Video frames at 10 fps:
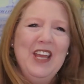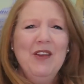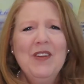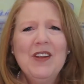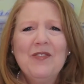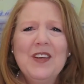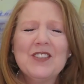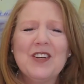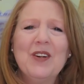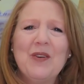even if
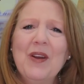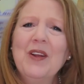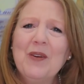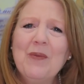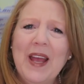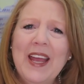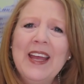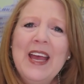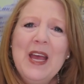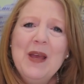things aren't going your
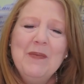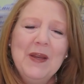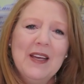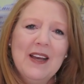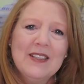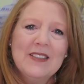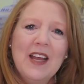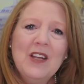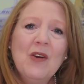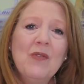way, because
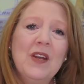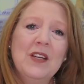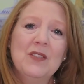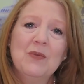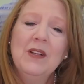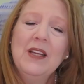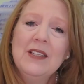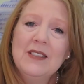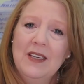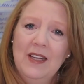I know that it's
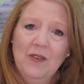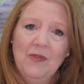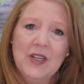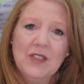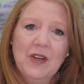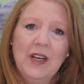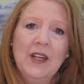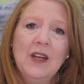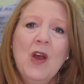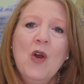really easy to get
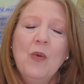frustrated